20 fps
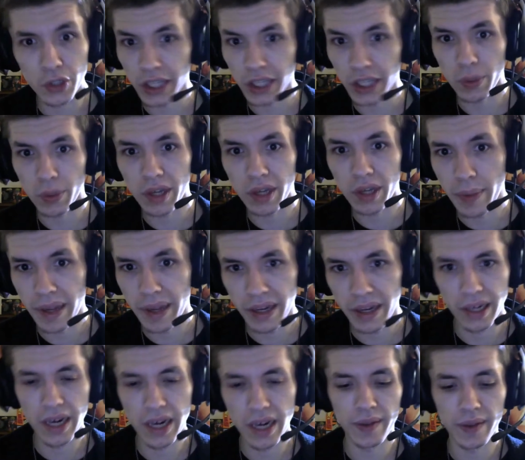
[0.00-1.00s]
the Wikipedia and
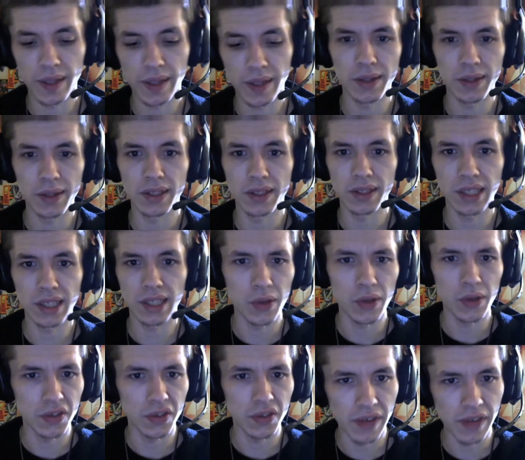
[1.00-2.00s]
everything on this because I know this
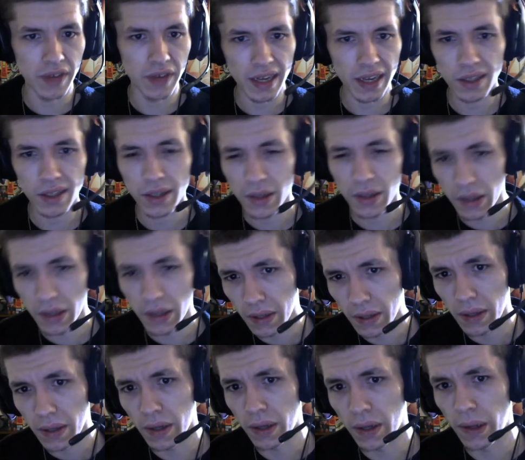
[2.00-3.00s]
for a fact.
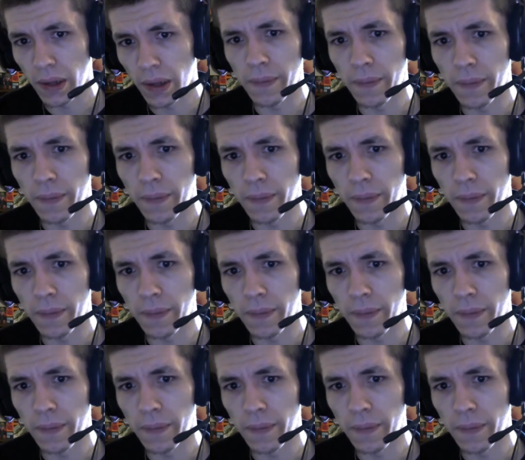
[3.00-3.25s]
Um,